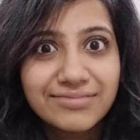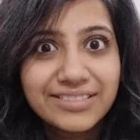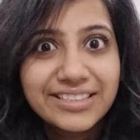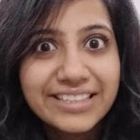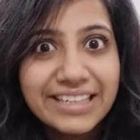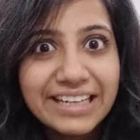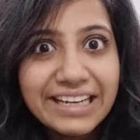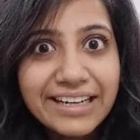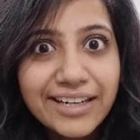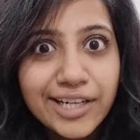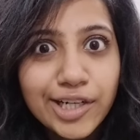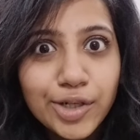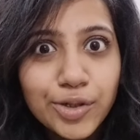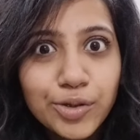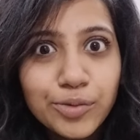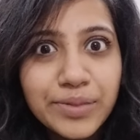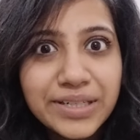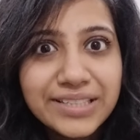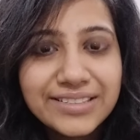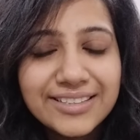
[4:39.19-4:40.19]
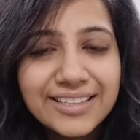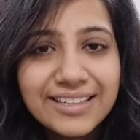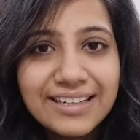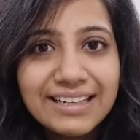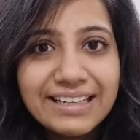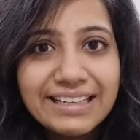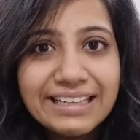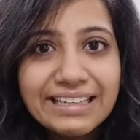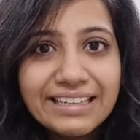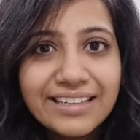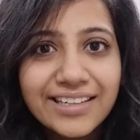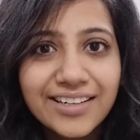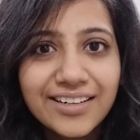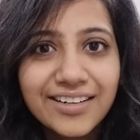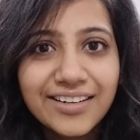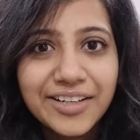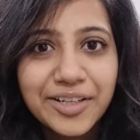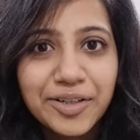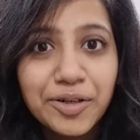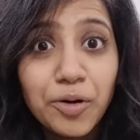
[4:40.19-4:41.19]
trained to basically
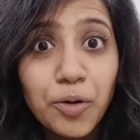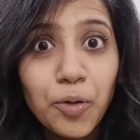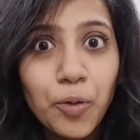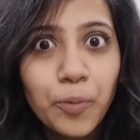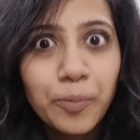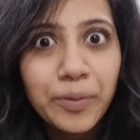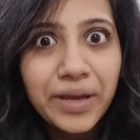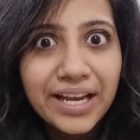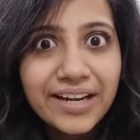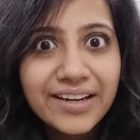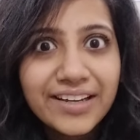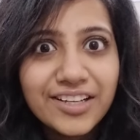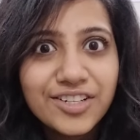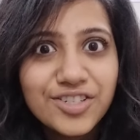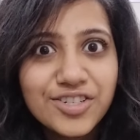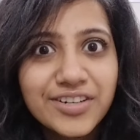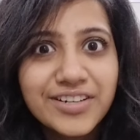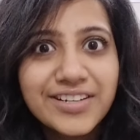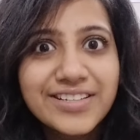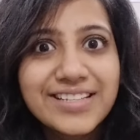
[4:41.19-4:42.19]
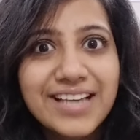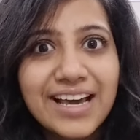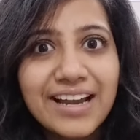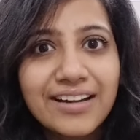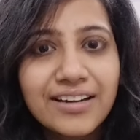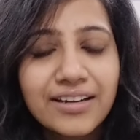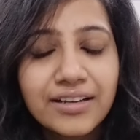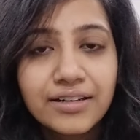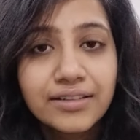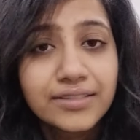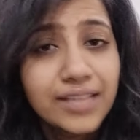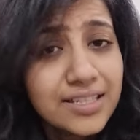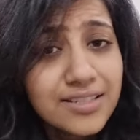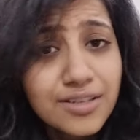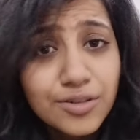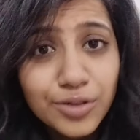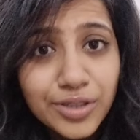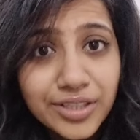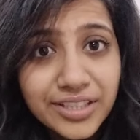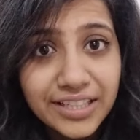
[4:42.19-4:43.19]
obey teachers and that's
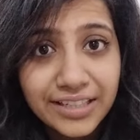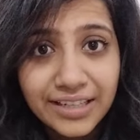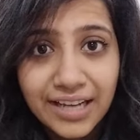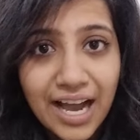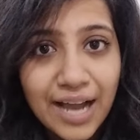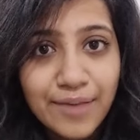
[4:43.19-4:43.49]
a good thing.